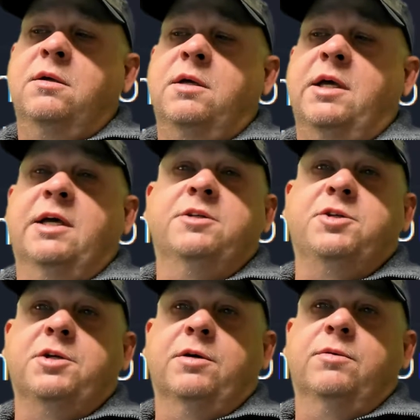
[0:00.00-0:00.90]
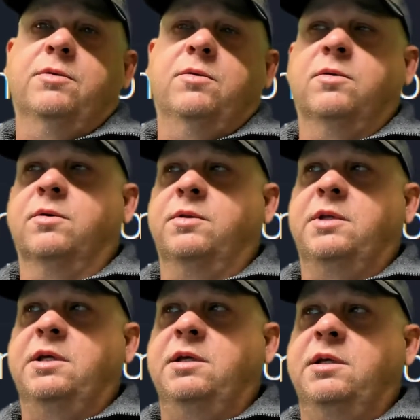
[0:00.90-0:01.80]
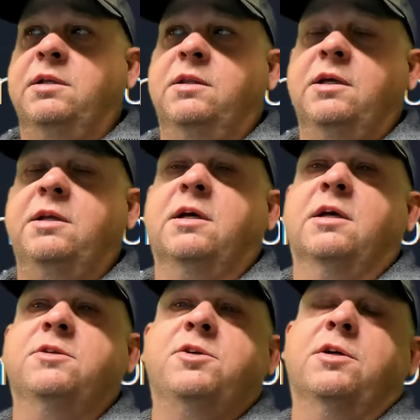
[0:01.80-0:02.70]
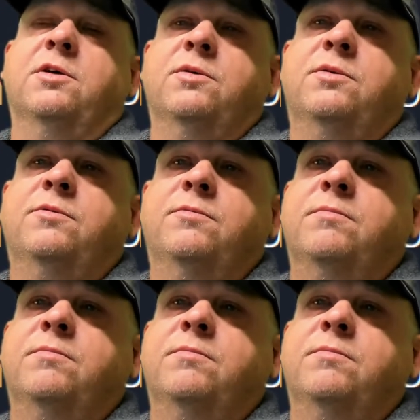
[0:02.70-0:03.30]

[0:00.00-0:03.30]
Edge node, or the Elite Edge node.